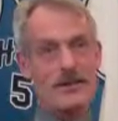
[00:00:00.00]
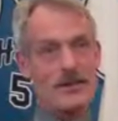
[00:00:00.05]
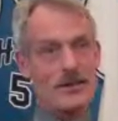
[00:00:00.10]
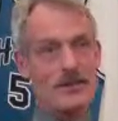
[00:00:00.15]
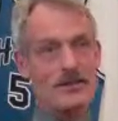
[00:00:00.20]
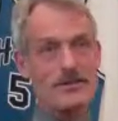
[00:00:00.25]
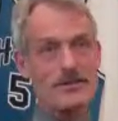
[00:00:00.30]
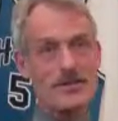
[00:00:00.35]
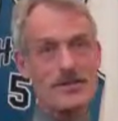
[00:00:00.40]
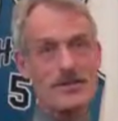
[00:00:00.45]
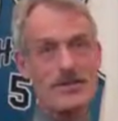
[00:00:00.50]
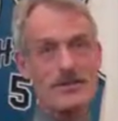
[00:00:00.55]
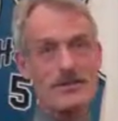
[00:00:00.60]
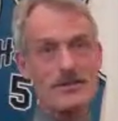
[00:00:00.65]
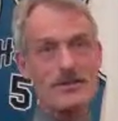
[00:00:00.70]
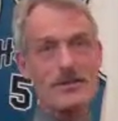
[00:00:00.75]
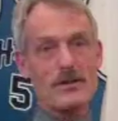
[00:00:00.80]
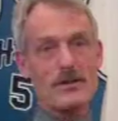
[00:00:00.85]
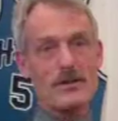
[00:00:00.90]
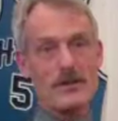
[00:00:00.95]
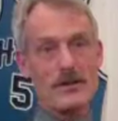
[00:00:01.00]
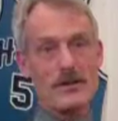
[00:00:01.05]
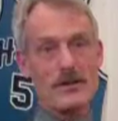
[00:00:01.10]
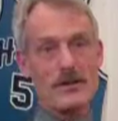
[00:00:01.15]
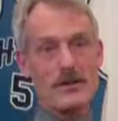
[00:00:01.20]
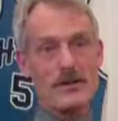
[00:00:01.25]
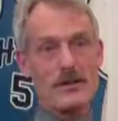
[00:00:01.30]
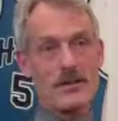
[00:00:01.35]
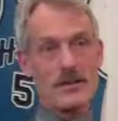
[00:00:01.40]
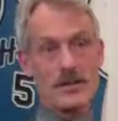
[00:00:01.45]
Exactly.
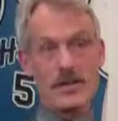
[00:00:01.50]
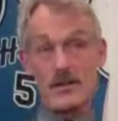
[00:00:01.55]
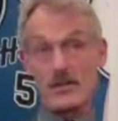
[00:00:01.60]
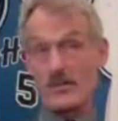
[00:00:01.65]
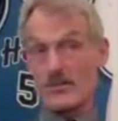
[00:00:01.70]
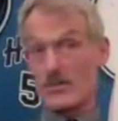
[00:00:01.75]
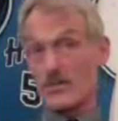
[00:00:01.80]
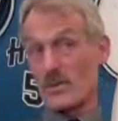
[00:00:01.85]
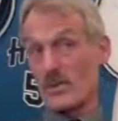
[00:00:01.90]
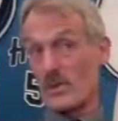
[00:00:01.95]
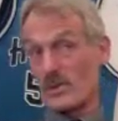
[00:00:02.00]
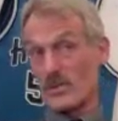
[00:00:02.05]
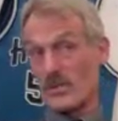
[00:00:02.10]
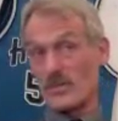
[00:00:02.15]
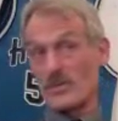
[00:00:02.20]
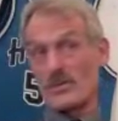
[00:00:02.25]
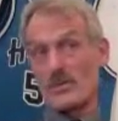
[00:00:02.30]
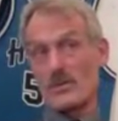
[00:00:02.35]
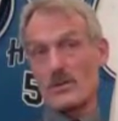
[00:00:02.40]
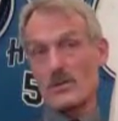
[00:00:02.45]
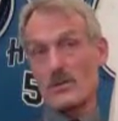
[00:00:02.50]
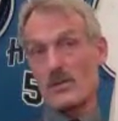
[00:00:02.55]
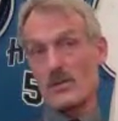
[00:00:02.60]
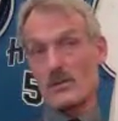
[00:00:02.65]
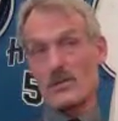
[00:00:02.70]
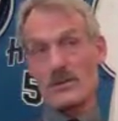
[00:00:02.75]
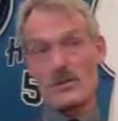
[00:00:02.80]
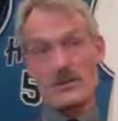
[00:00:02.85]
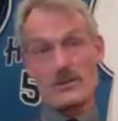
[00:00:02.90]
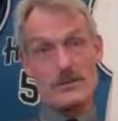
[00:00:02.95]
It's really true
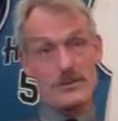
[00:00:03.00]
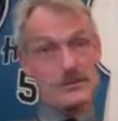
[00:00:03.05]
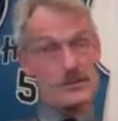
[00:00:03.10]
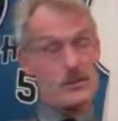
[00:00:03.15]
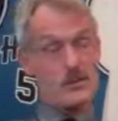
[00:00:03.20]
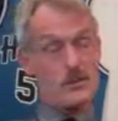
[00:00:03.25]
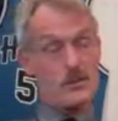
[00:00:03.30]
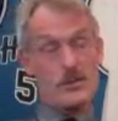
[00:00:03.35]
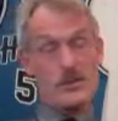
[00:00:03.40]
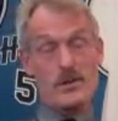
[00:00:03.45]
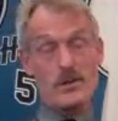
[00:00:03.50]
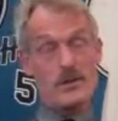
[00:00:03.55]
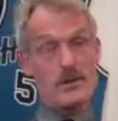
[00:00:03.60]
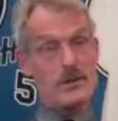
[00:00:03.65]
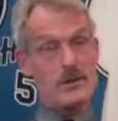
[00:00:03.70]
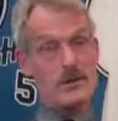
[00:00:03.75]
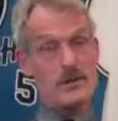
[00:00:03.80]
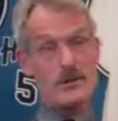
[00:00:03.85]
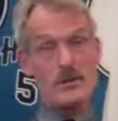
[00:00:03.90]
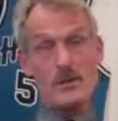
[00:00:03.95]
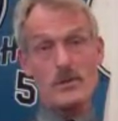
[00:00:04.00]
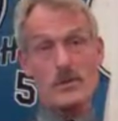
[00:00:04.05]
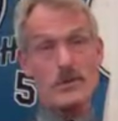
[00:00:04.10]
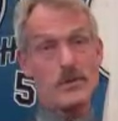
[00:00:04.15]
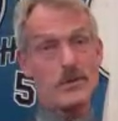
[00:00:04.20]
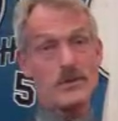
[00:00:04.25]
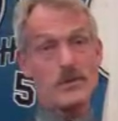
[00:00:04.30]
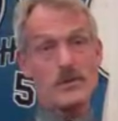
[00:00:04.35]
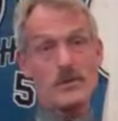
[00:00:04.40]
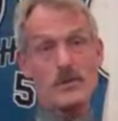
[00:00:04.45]
with the school board as
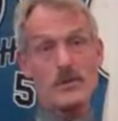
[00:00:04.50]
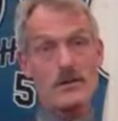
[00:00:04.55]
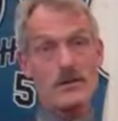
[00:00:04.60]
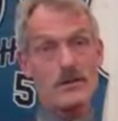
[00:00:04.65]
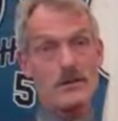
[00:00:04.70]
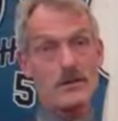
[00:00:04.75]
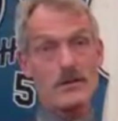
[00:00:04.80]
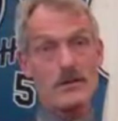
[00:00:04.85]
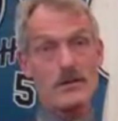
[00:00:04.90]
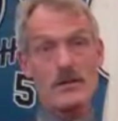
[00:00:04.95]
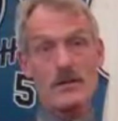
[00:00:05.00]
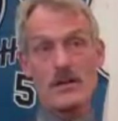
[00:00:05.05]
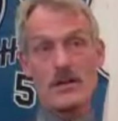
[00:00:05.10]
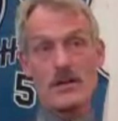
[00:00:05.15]
well. I mean,